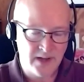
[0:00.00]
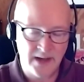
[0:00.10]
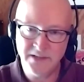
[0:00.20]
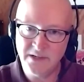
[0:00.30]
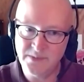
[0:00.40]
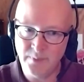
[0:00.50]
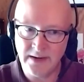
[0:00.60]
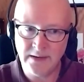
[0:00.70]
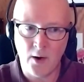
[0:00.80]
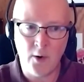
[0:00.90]
not to
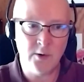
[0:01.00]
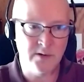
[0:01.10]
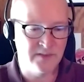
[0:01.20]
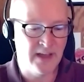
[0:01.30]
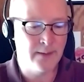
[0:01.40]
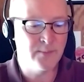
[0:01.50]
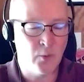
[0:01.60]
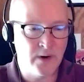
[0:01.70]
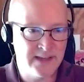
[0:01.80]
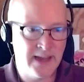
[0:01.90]
explain all of that, but
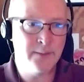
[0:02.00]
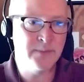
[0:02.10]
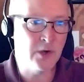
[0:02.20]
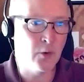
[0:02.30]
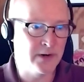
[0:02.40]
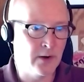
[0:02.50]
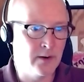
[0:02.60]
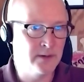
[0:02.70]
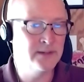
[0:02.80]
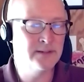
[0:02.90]
what can be going
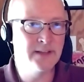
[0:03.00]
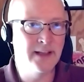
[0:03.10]
on,